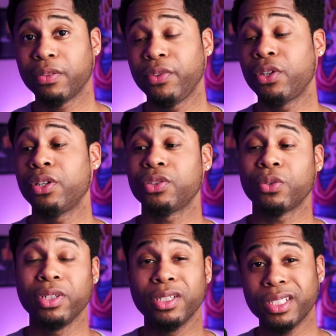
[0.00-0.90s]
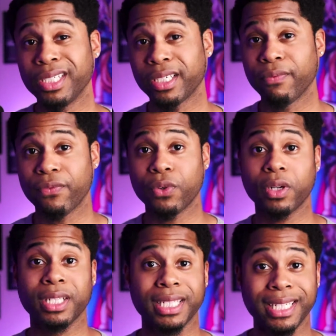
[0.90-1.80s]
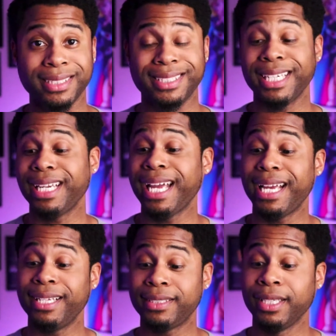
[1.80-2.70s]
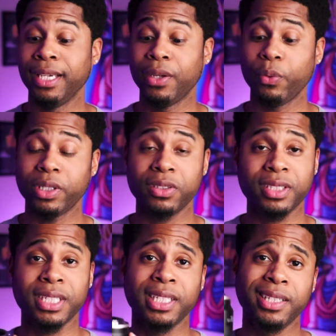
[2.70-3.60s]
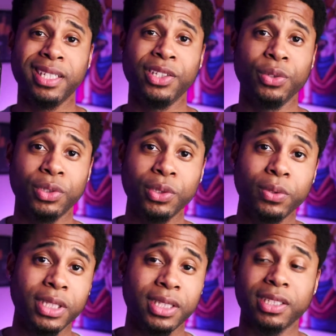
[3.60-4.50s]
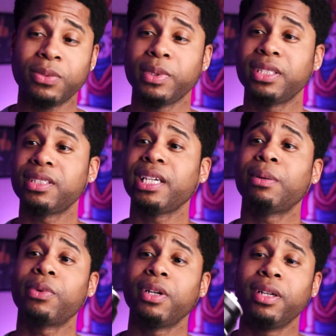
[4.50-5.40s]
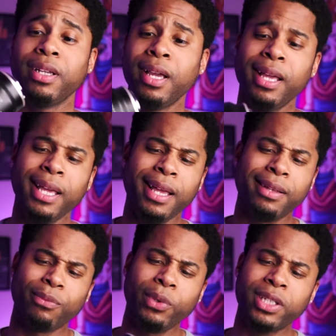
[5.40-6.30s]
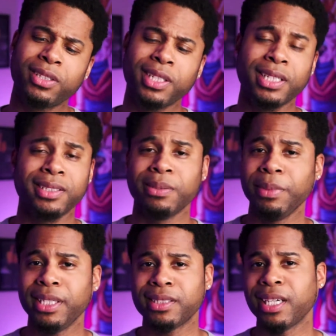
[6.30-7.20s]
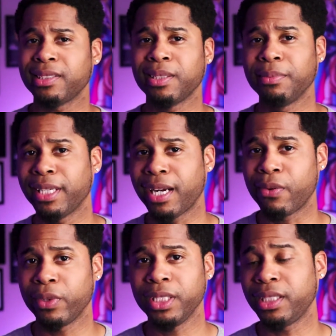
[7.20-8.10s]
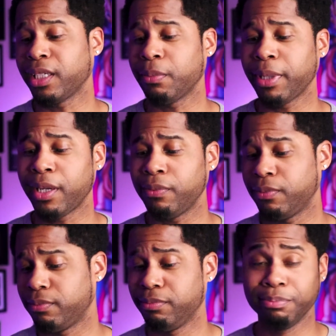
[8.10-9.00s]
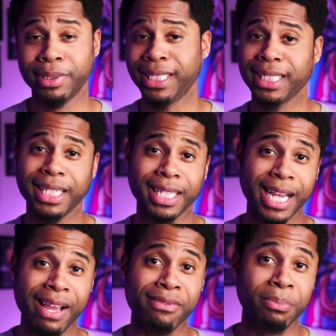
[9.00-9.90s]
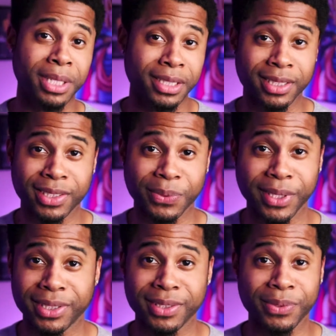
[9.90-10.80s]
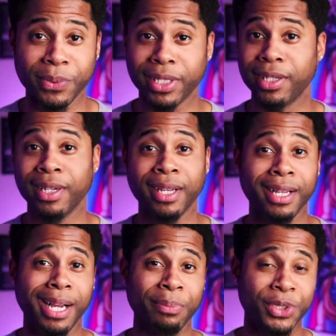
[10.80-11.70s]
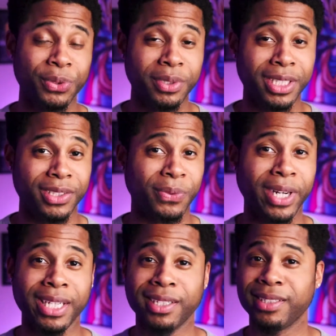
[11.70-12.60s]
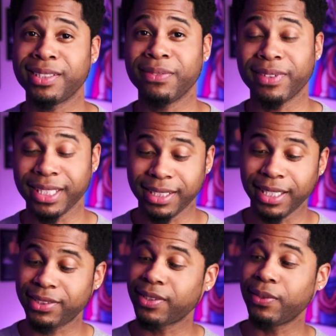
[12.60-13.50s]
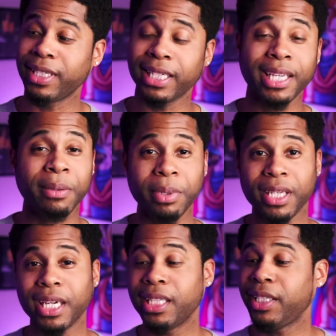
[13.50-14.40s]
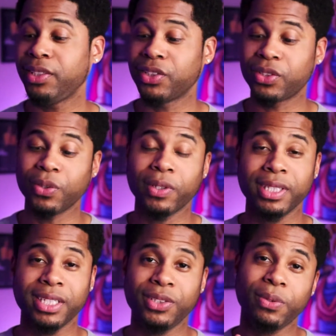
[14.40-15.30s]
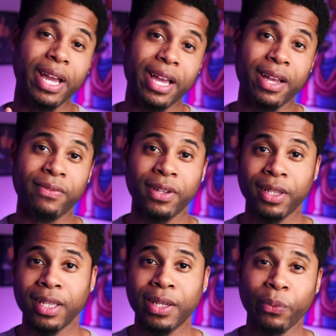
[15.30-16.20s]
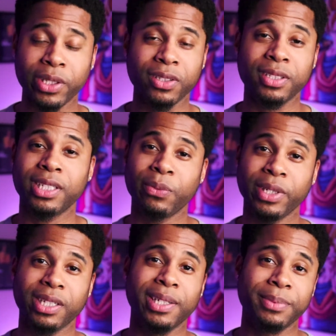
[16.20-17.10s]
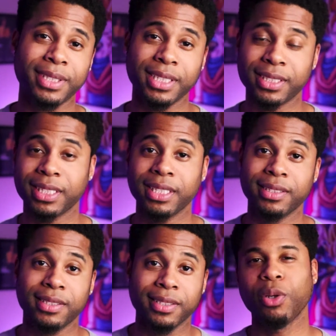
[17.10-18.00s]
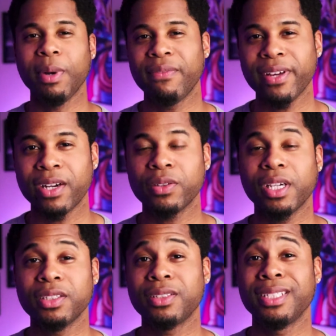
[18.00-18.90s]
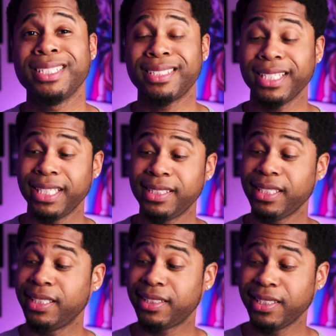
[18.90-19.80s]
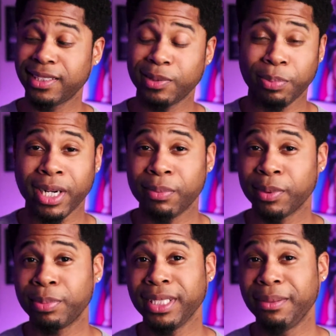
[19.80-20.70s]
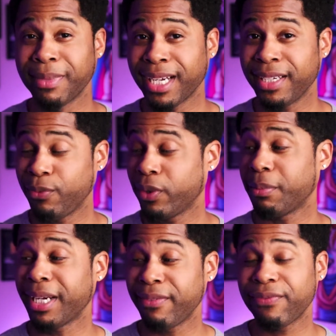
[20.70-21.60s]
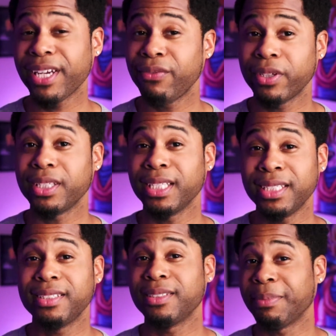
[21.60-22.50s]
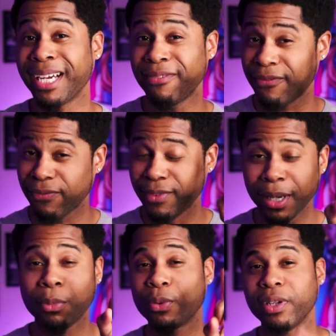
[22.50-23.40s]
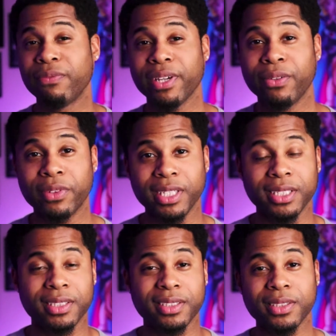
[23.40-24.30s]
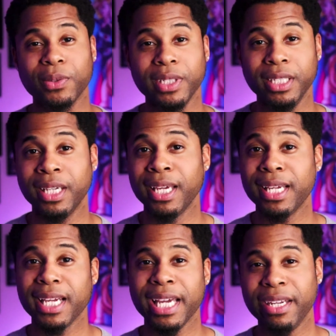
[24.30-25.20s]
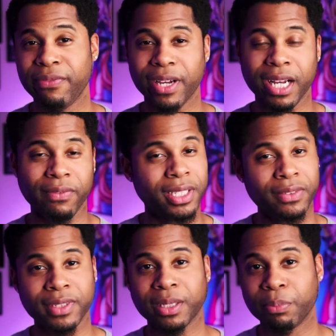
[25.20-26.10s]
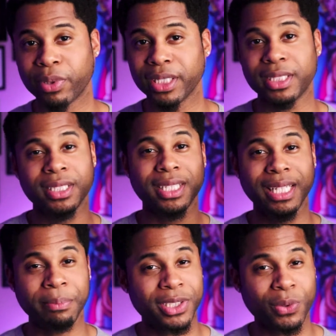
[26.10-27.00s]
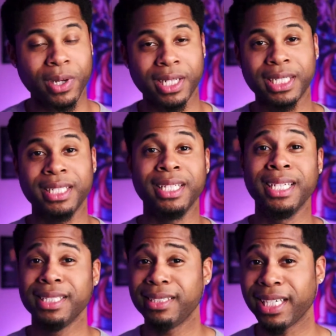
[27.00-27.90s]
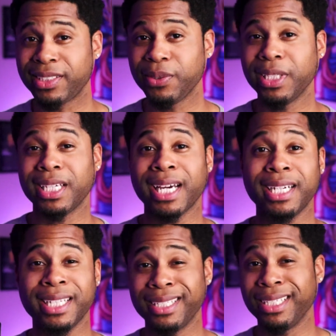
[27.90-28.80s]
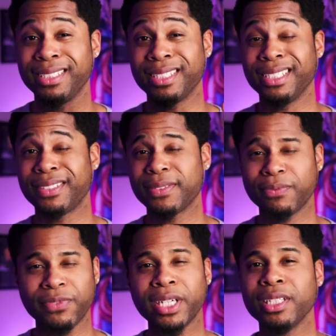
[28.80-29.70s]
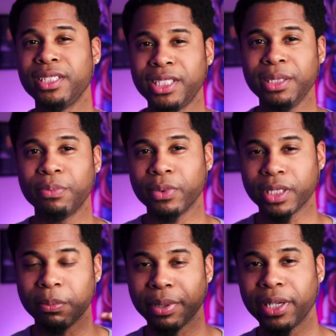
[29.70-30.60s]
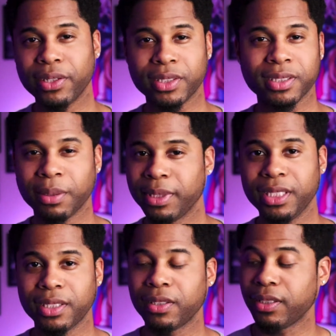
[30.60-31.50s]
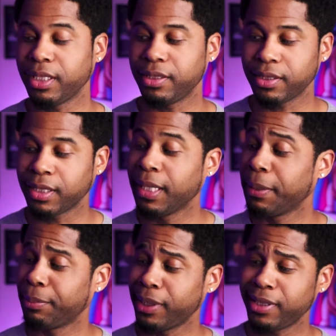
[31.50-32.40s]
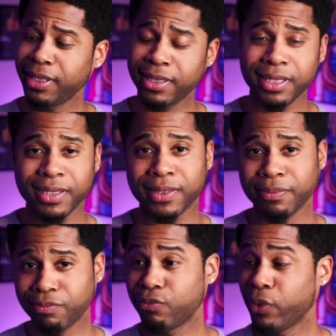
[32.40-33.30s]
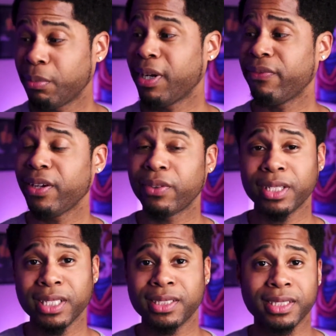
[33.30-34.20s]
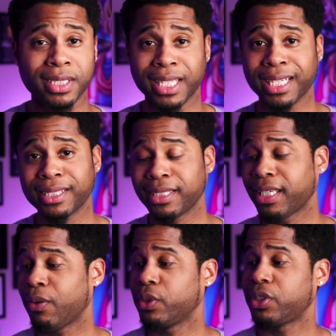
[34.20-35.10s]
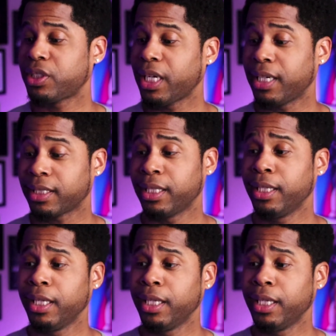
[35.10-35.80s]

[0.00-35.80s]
of yours or you're looking for a lens that has weather sealing, then you do get this with the Tamron. Weather sealing to me is not something that I really think about, but then again, I haven't been in situations where I'm shooting and it's raining and stuff like that, so that can be handy just knowing that you have weather sealing when it comes to this lens. So my final thoughts on this lens is this is probably one of my favorite lenses. My number one favorite is the Sony 85. I love the compression, the image quality that you get out of that lens, and it's fairly cheap when compared to some of these other lenses. But this is one of my favorite lenses, and like I said, I was shocked